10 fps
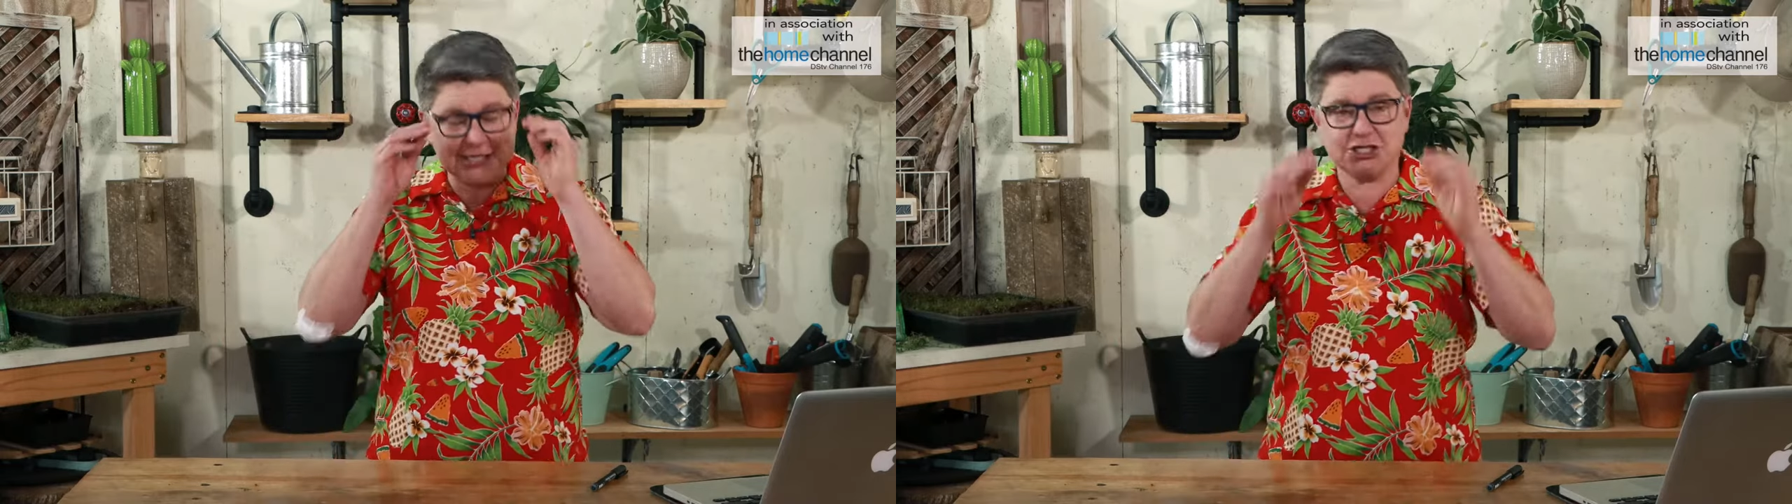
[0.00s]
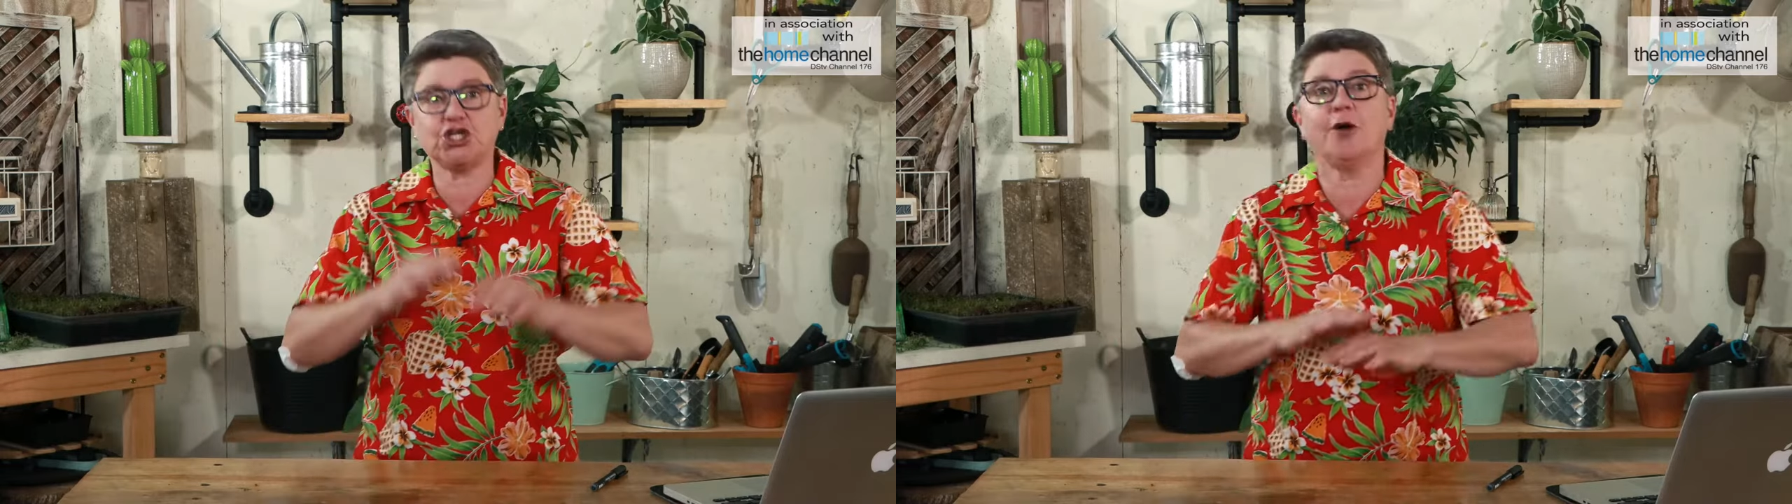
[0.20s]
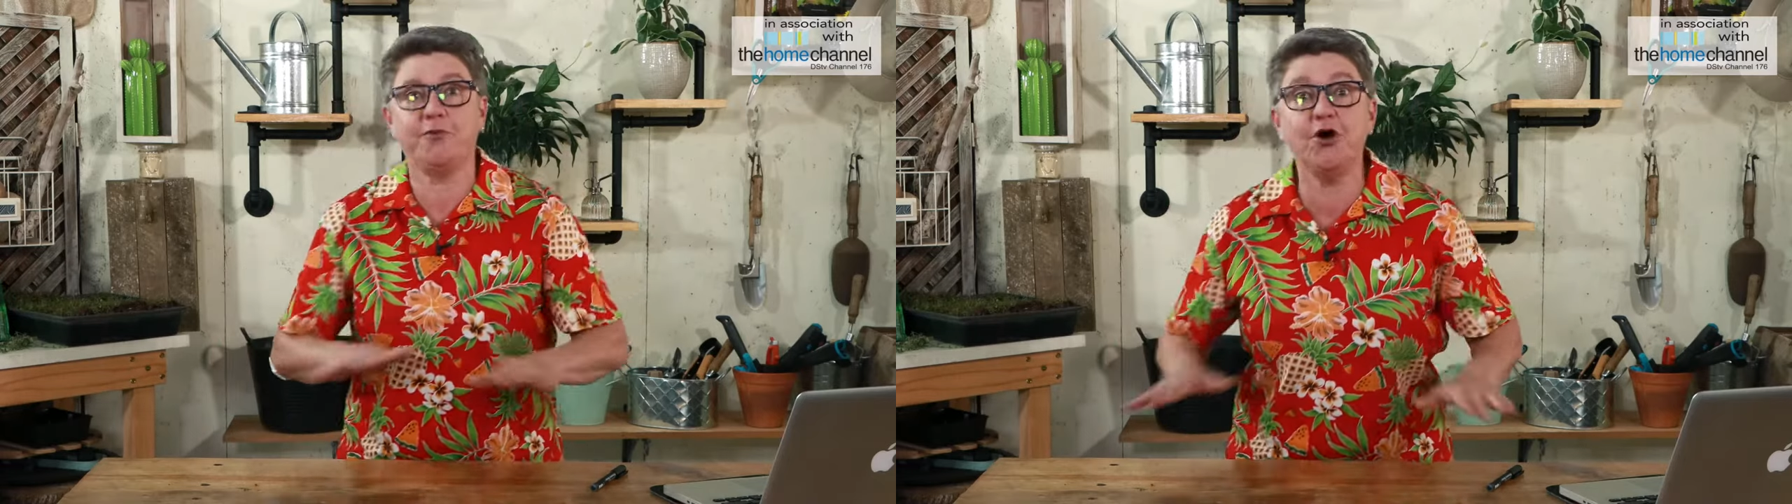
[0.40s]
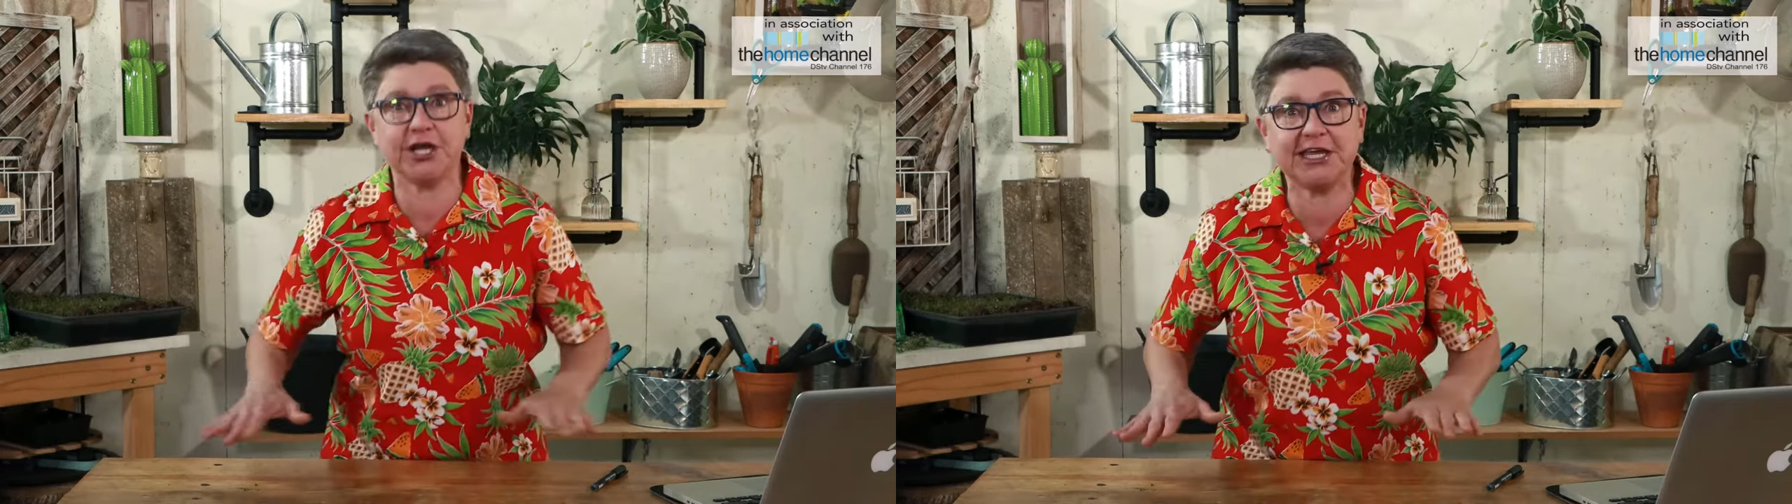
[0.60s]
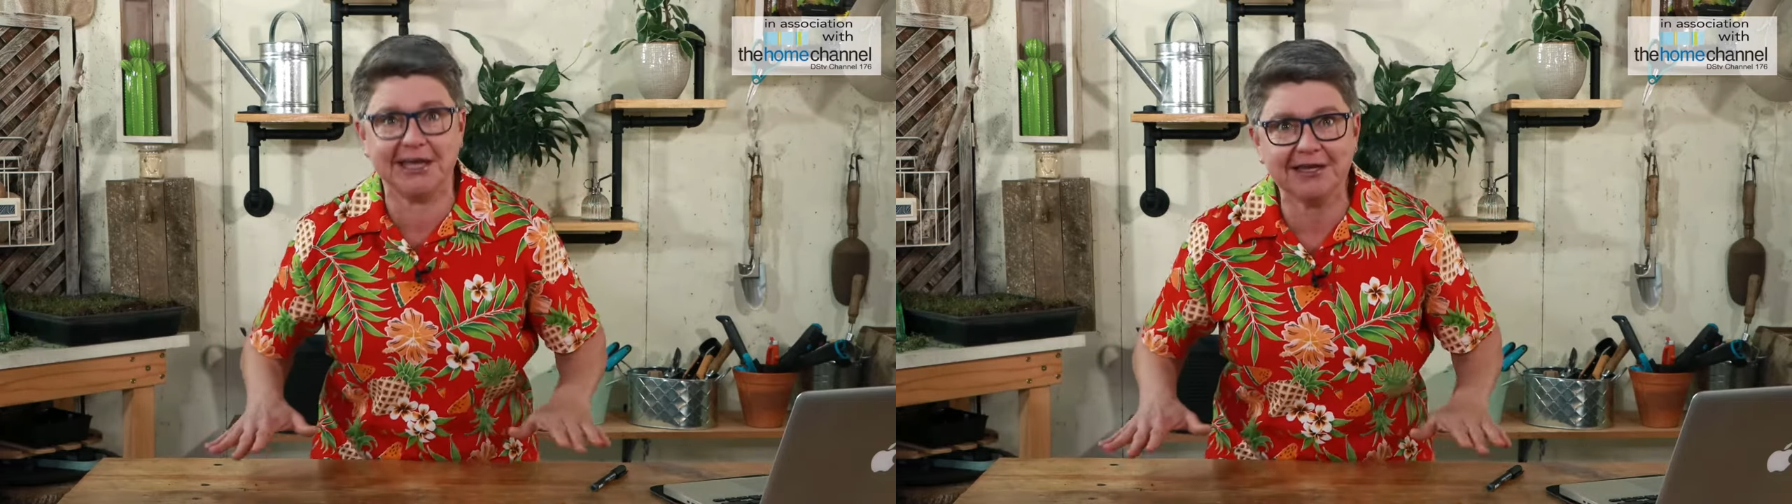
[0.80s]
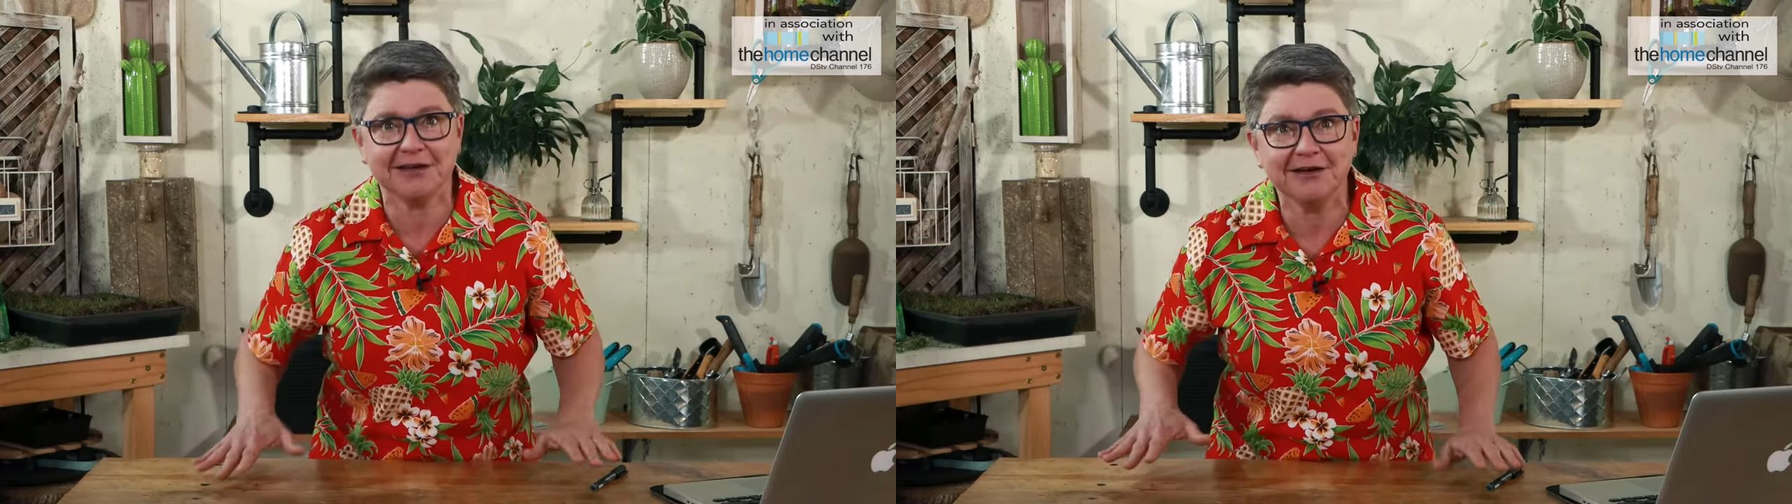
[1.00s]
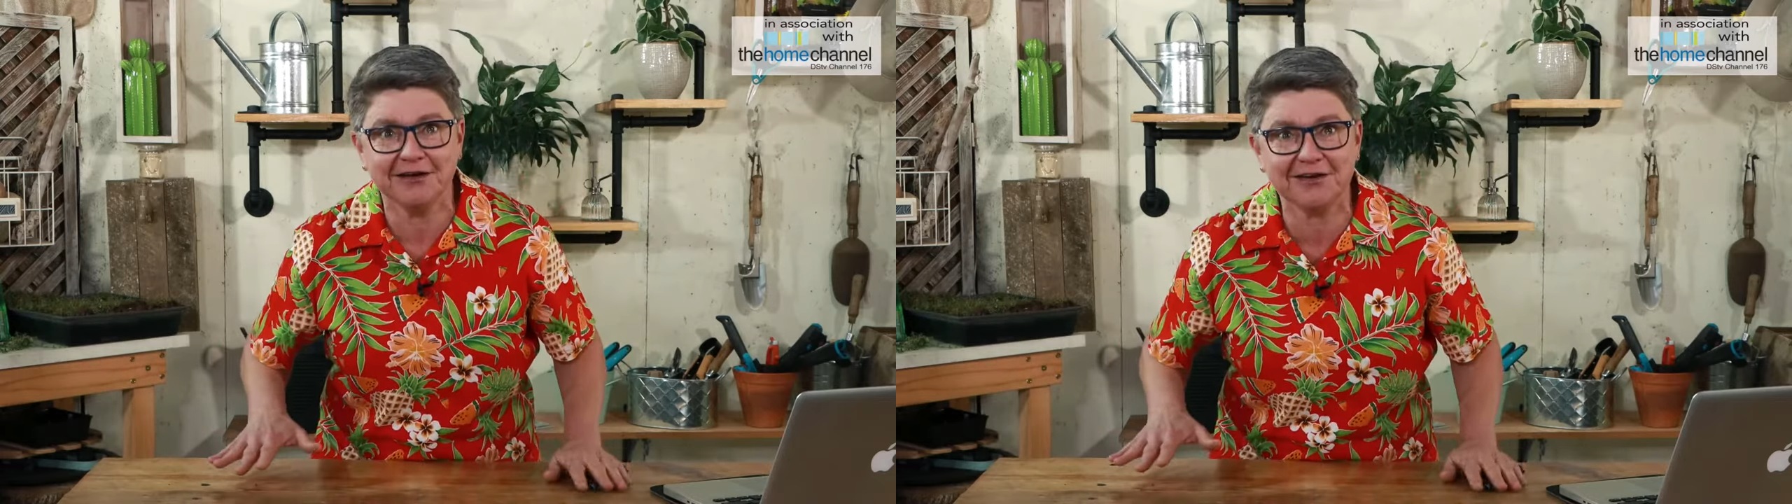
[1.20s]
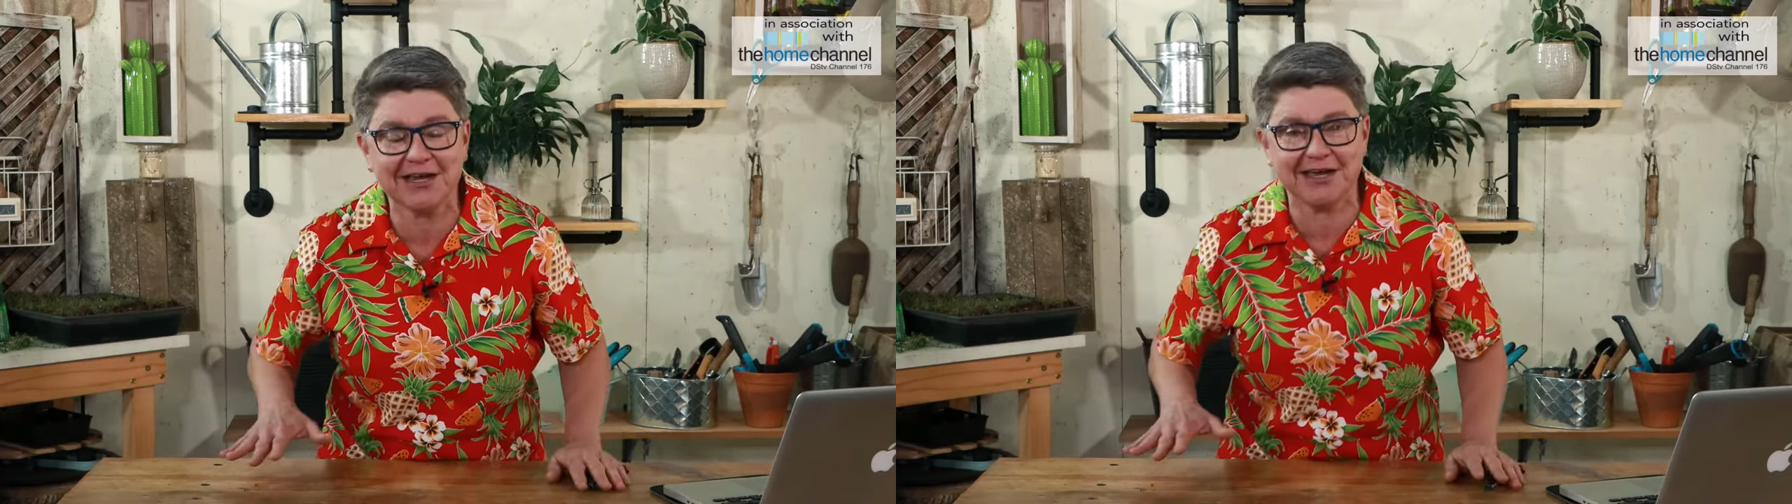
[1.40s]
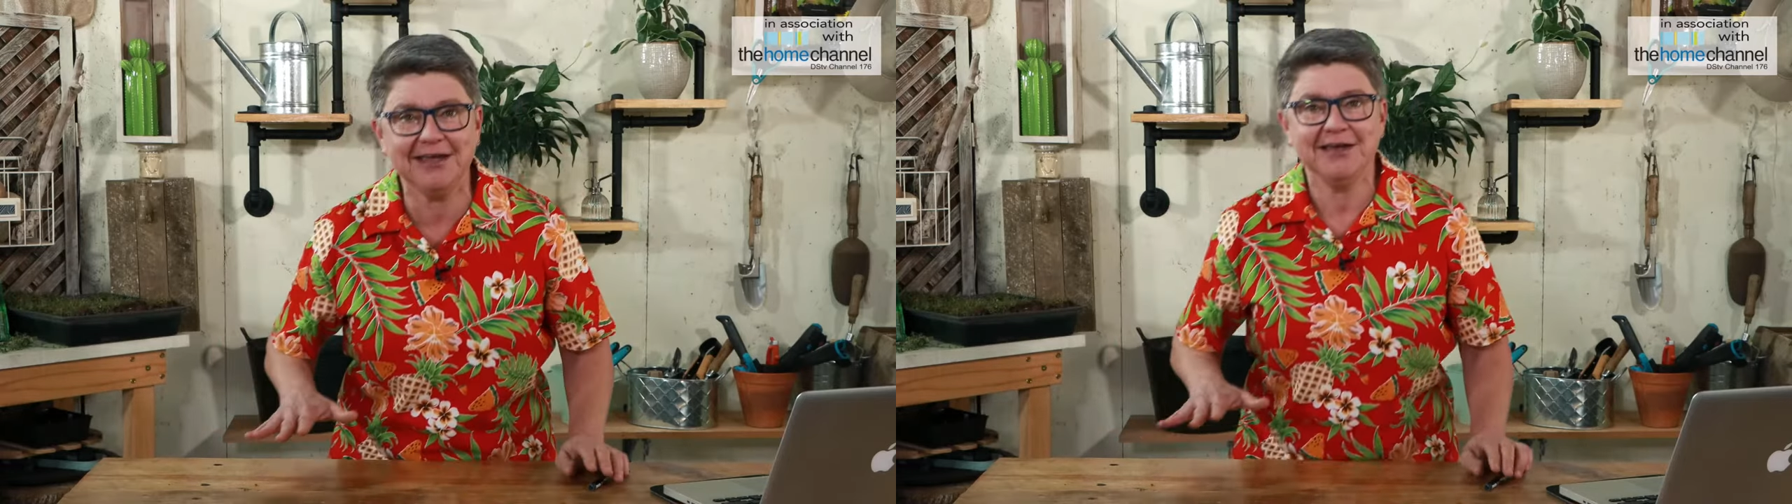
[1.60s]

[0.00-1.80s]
stop working. Okay,